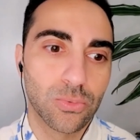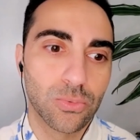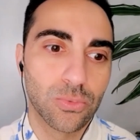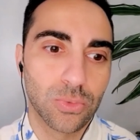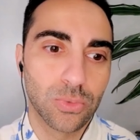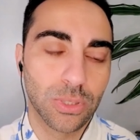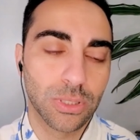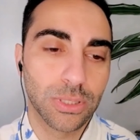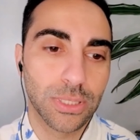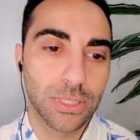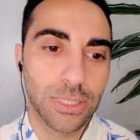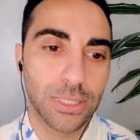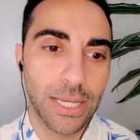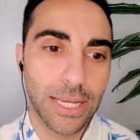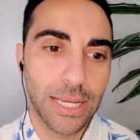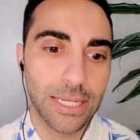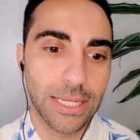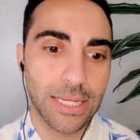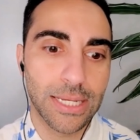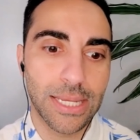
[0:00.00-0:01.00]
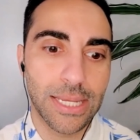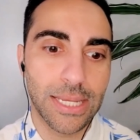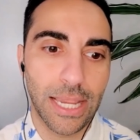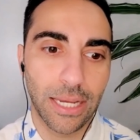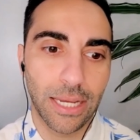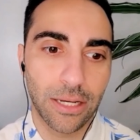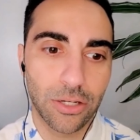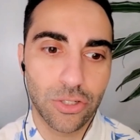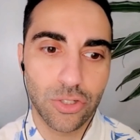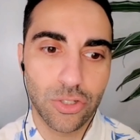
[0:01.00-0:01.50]
really
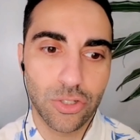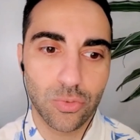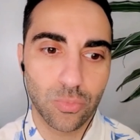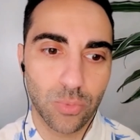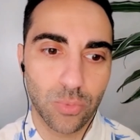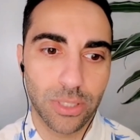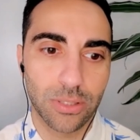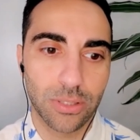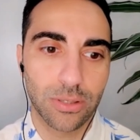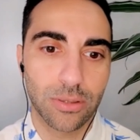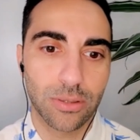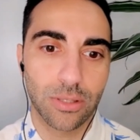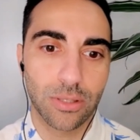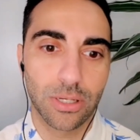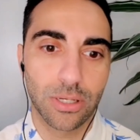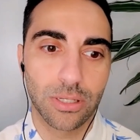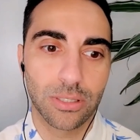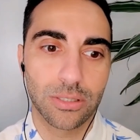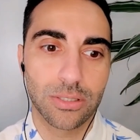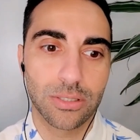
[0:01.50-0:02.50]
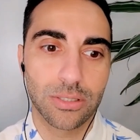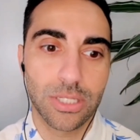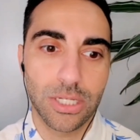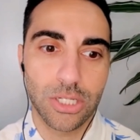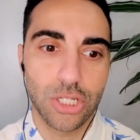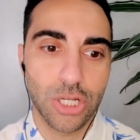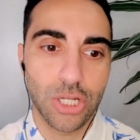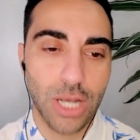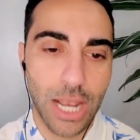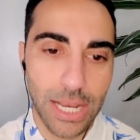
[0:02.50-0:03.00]
engage with a
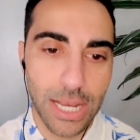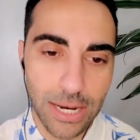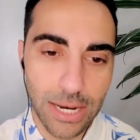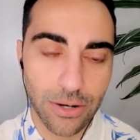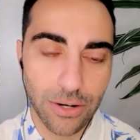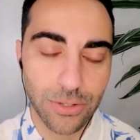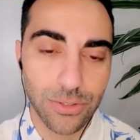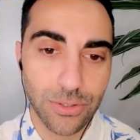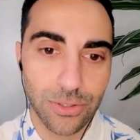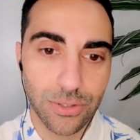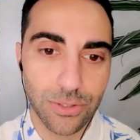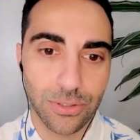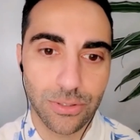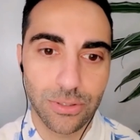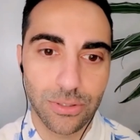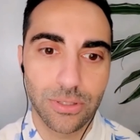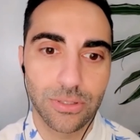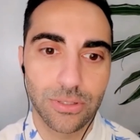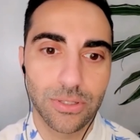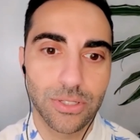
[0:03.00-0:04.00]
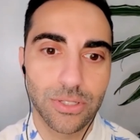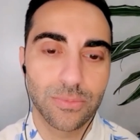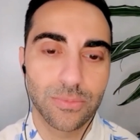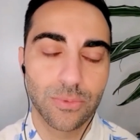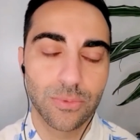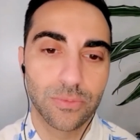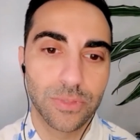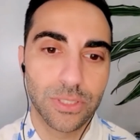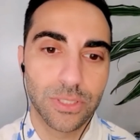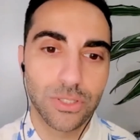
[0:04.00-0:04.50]
CGI character in this
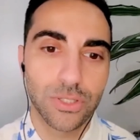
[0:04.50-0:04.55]
movie.